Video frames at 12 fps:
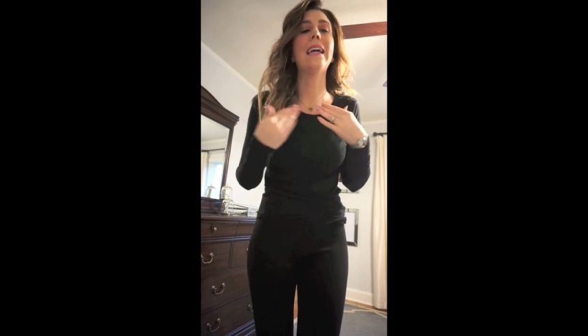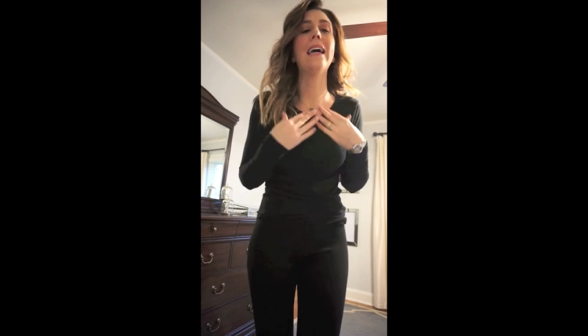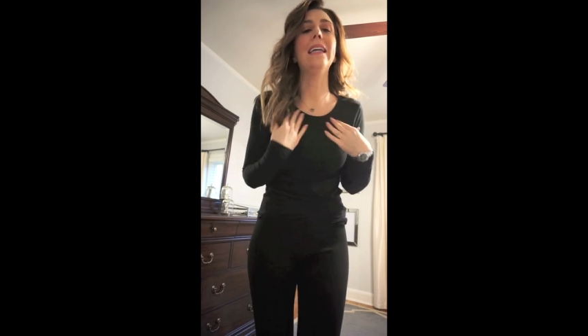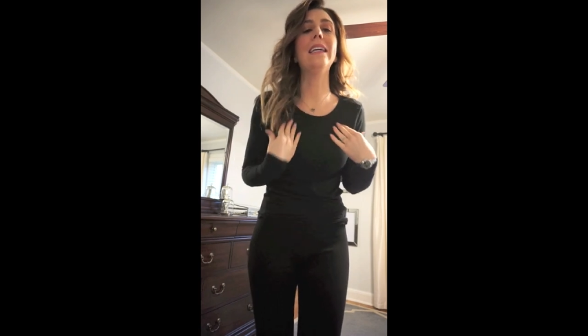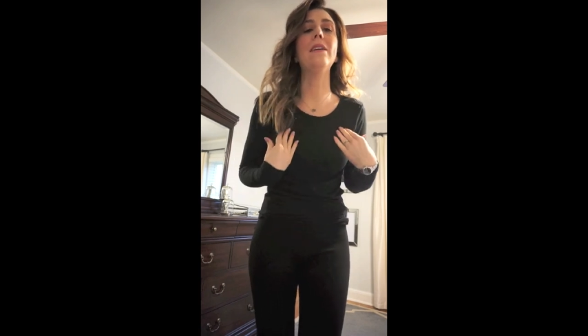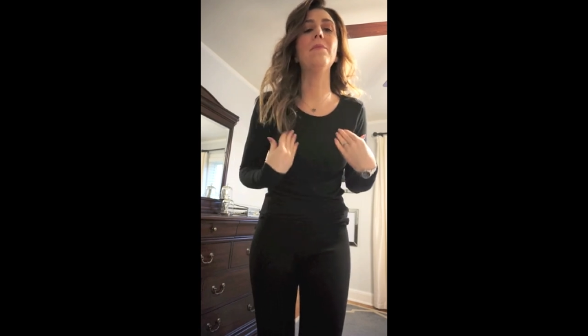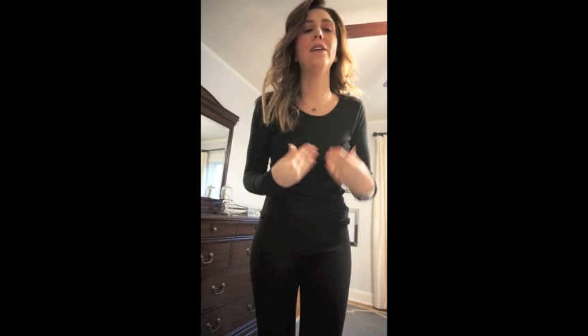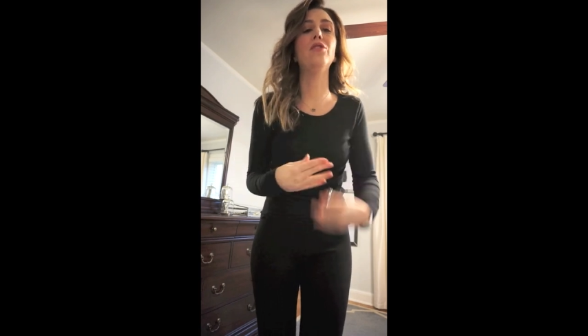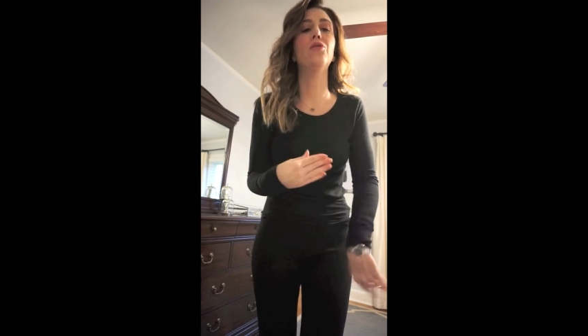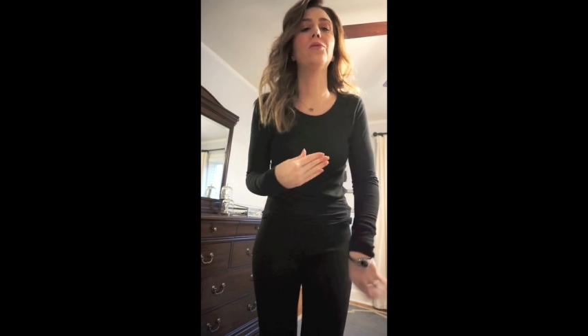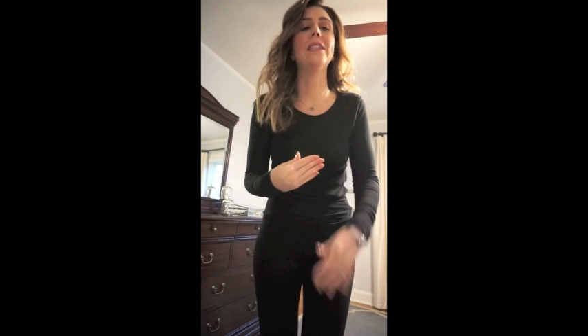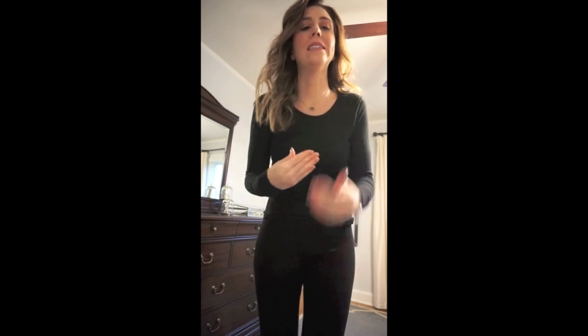I kind of keep my
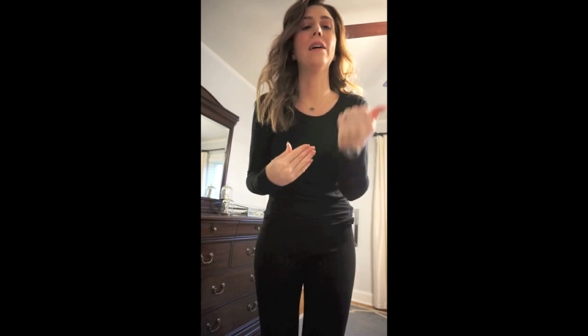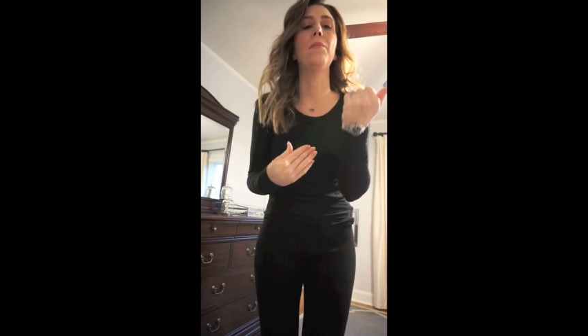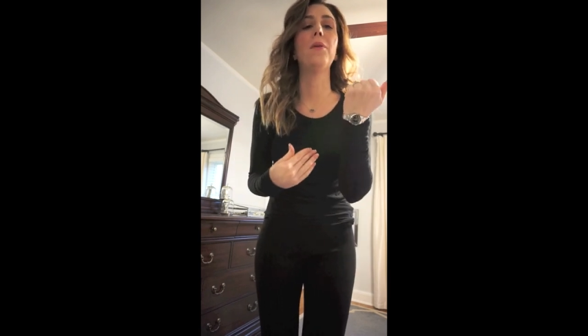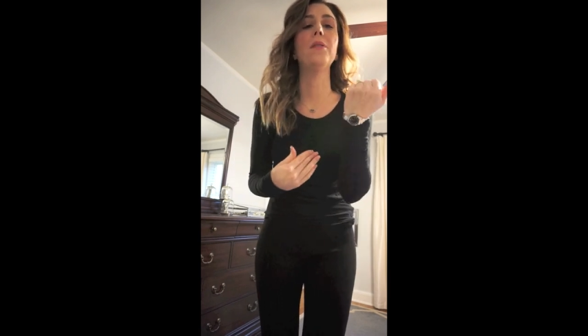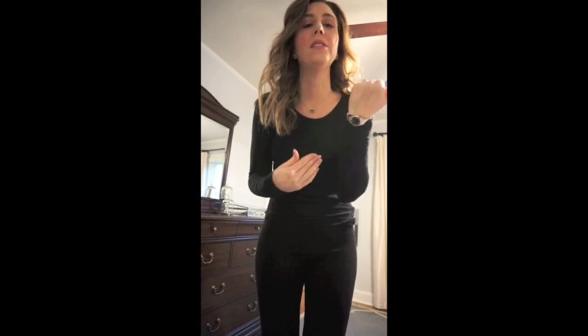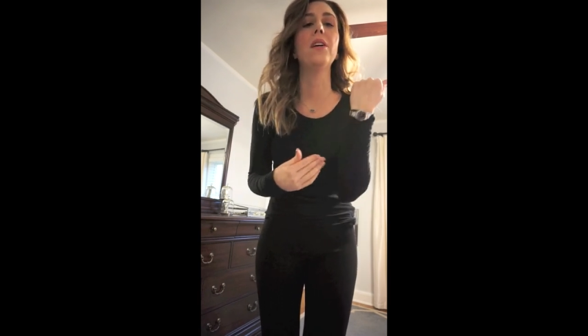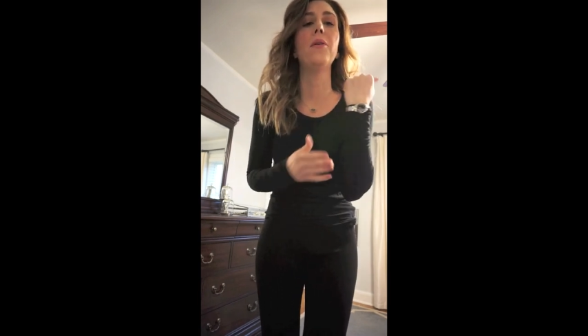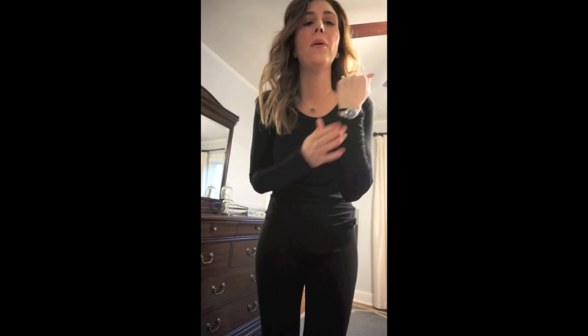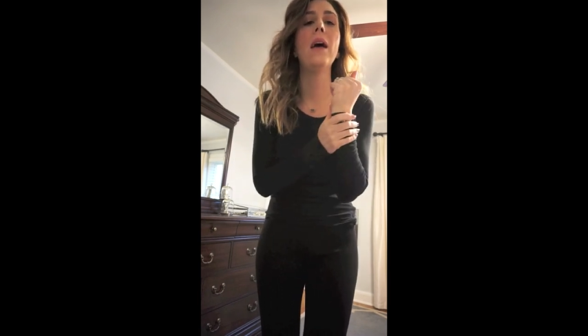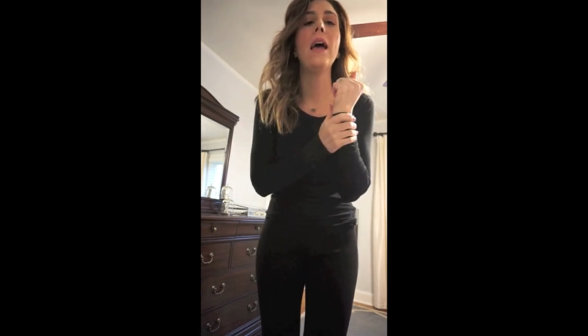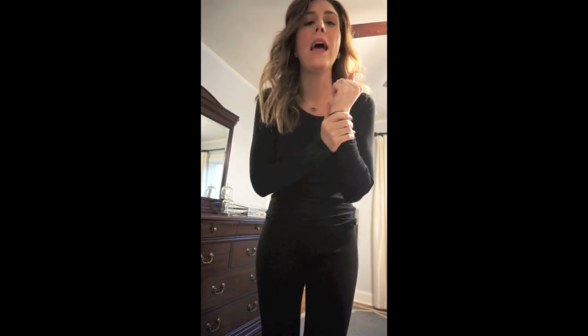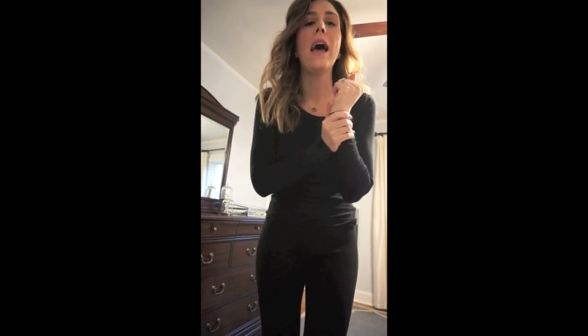jewelry simple. So